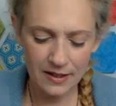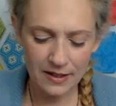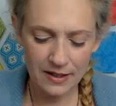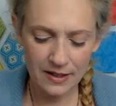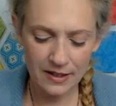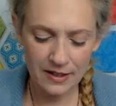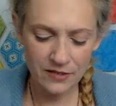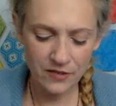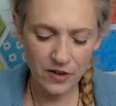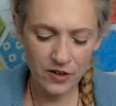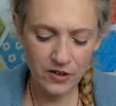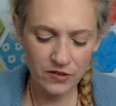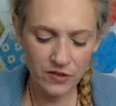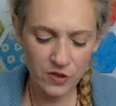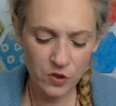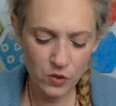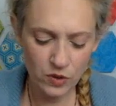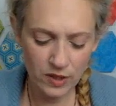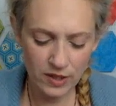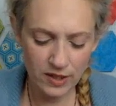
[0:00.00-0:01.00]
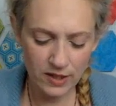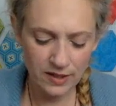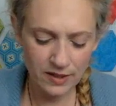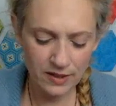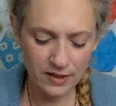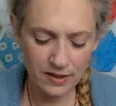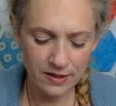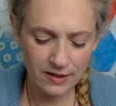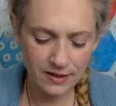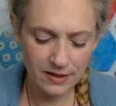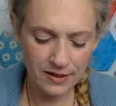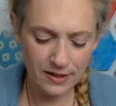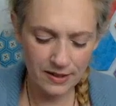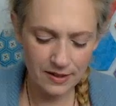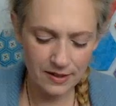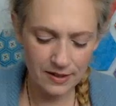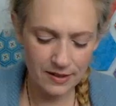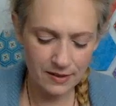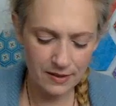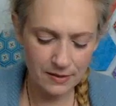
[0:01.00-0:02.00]
far as visually
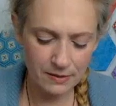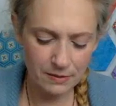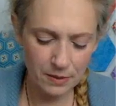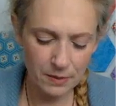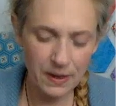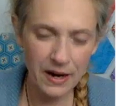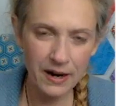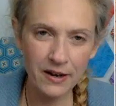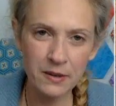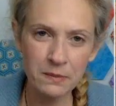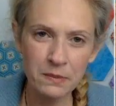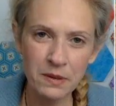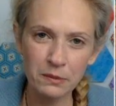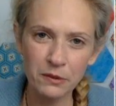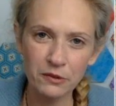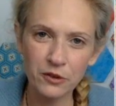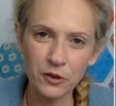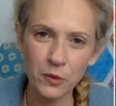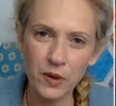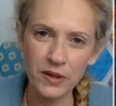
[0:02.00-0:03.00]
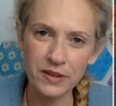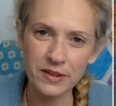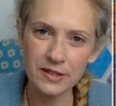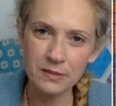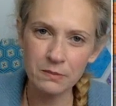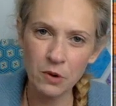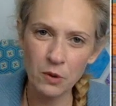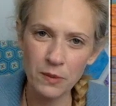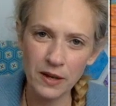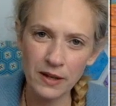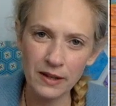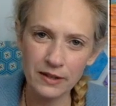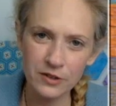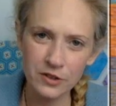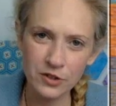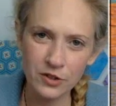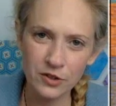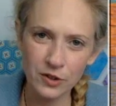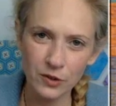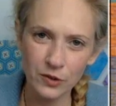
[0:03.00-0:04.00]
preparing people for what this mobile art
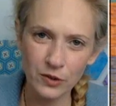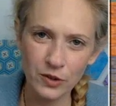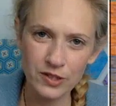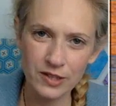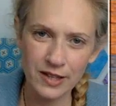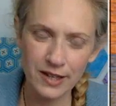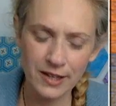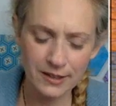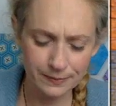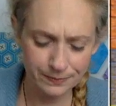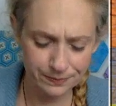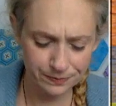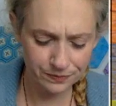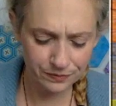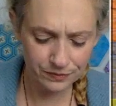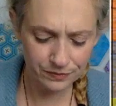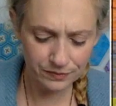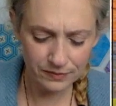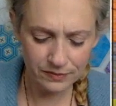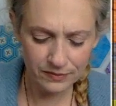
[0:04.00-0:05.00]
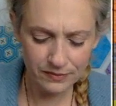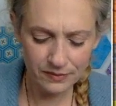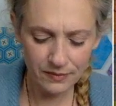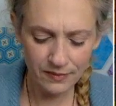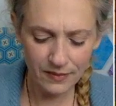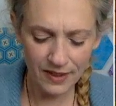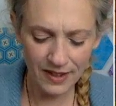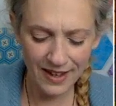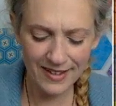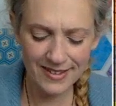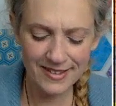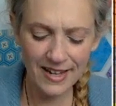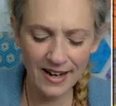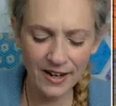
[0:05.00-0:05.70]
studio looks like, I